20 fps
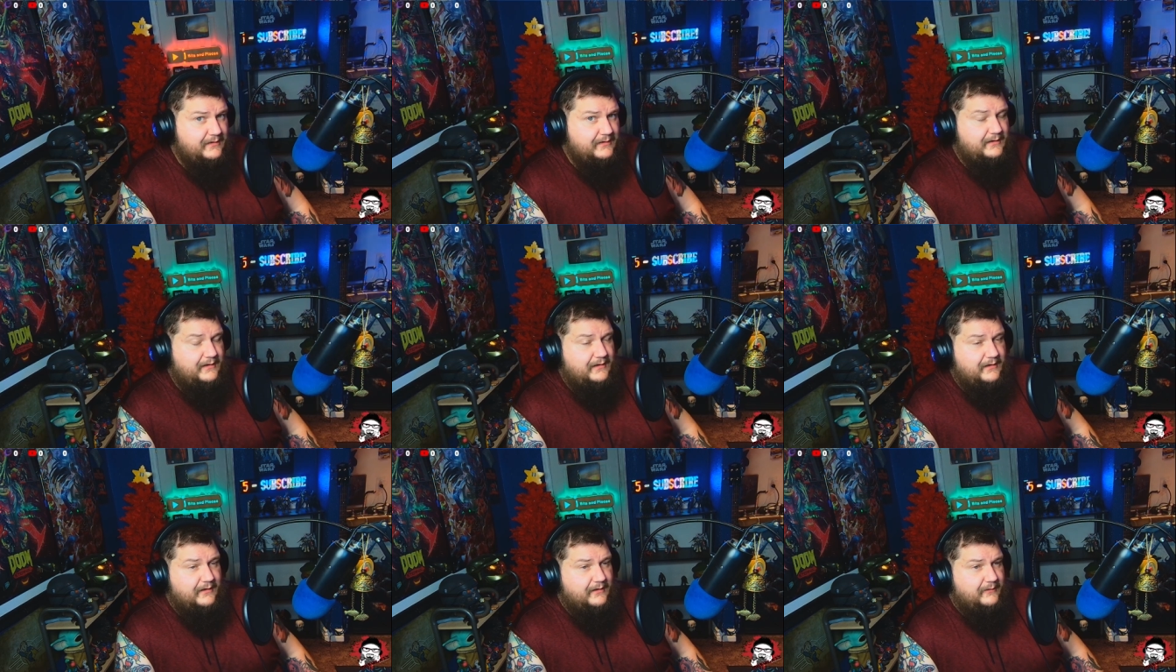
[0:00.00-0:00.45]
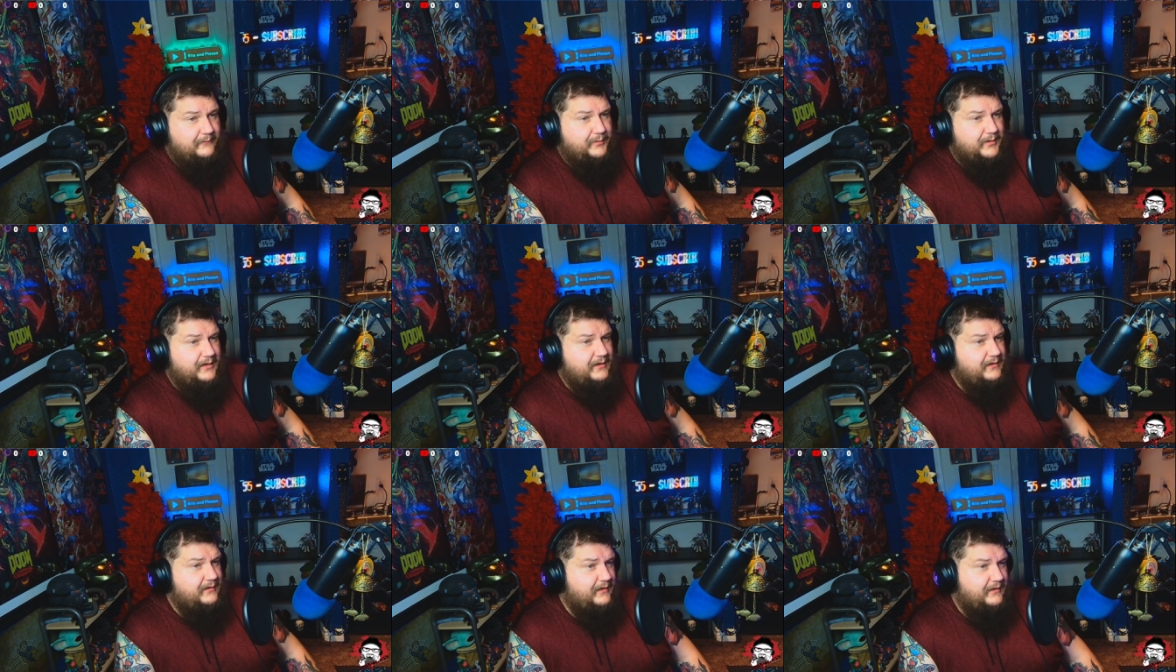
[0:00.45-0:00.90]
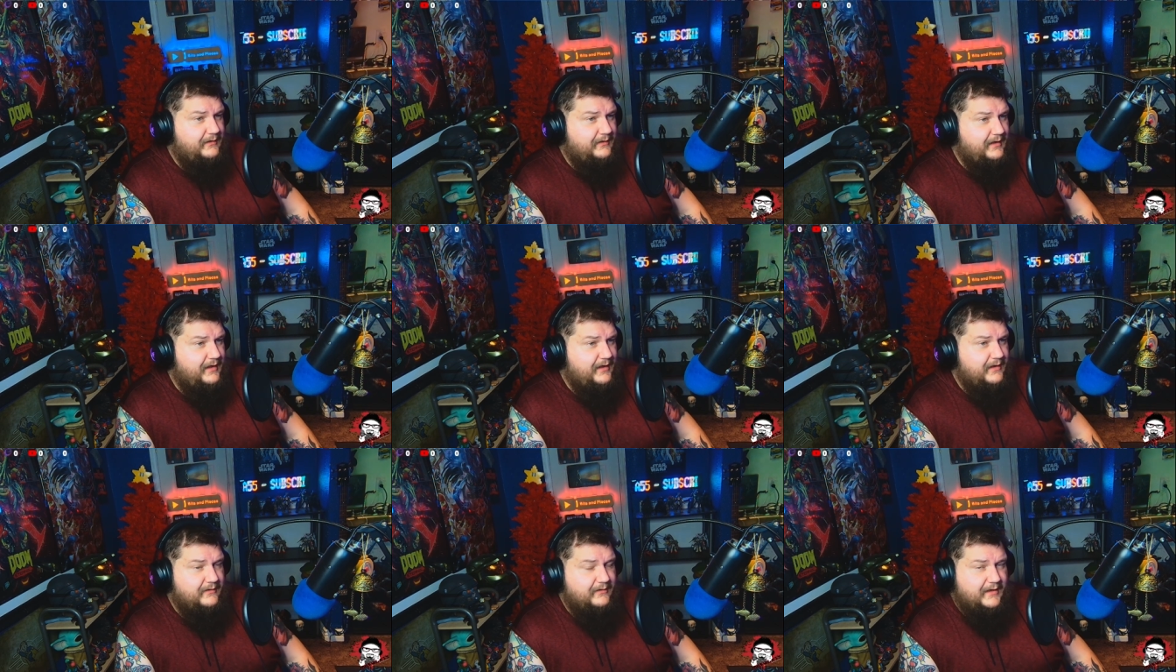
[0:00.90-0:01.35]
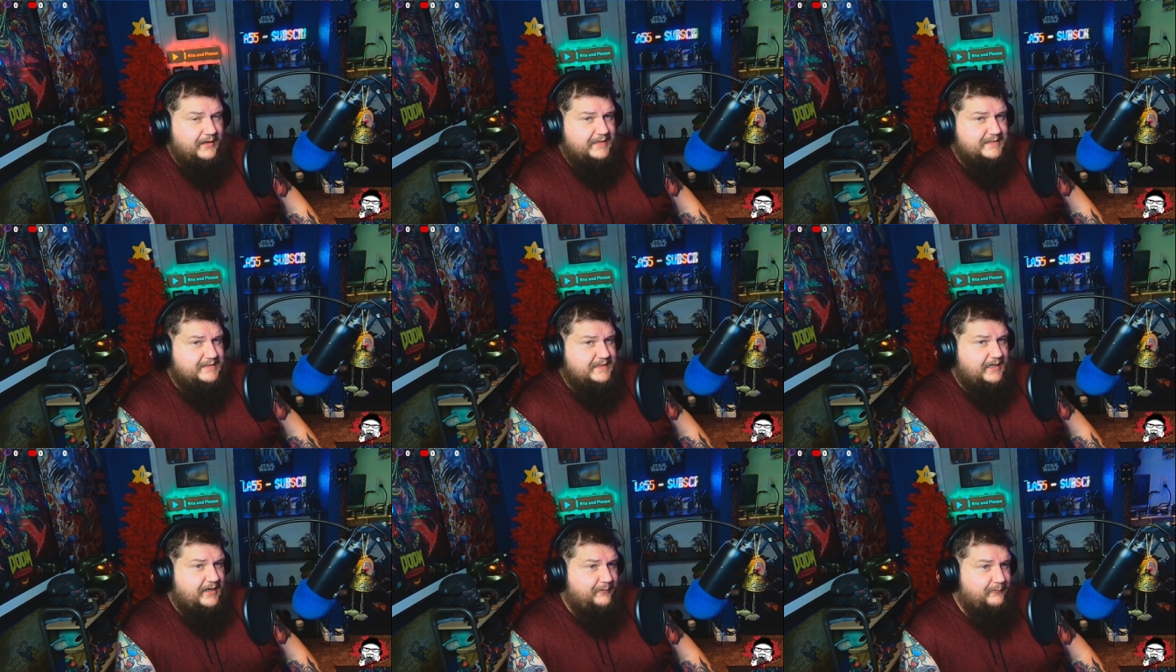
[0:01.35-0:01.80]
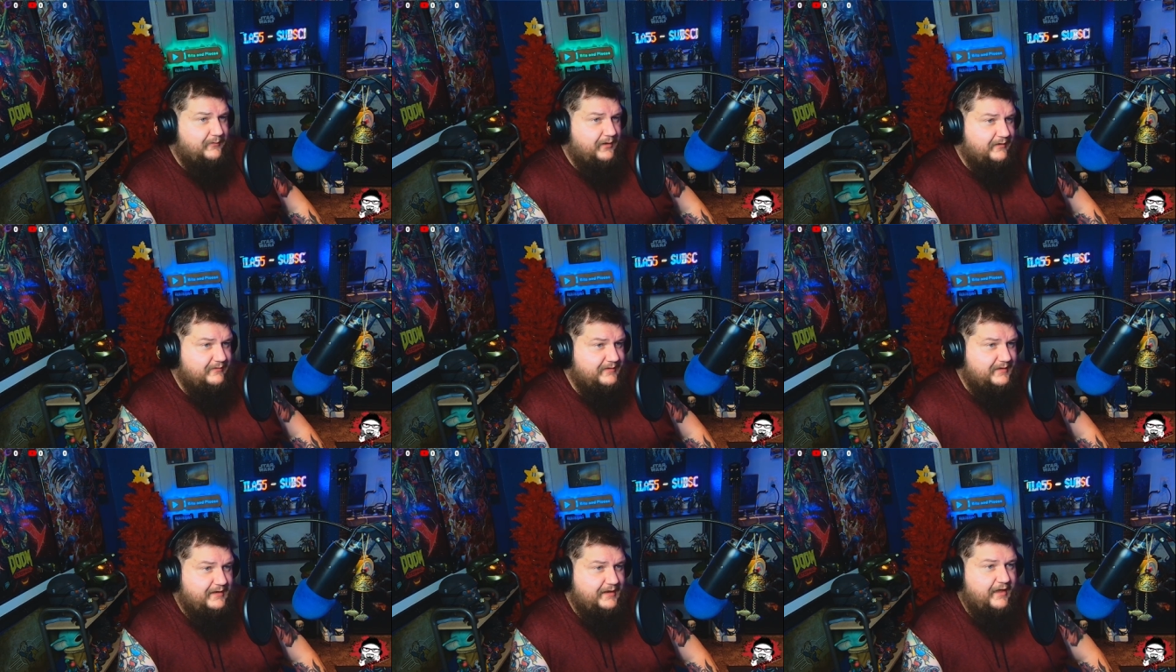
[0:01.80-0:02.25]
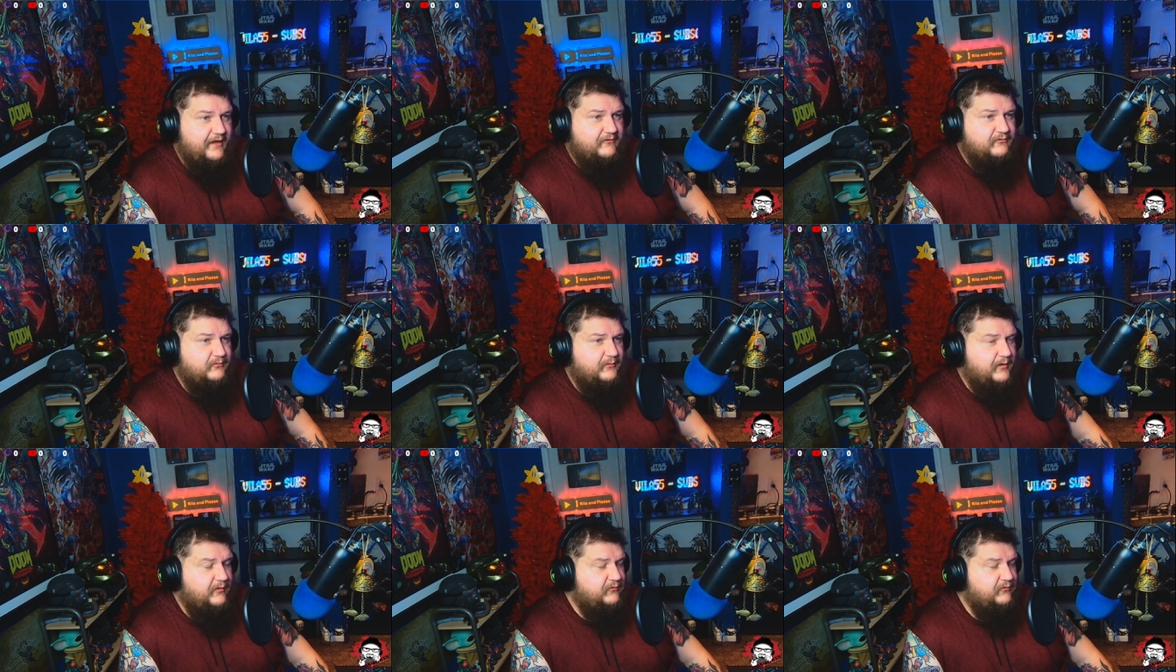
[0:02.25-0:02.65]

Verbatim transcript: Uh, but again, like I said, I'm not the expert.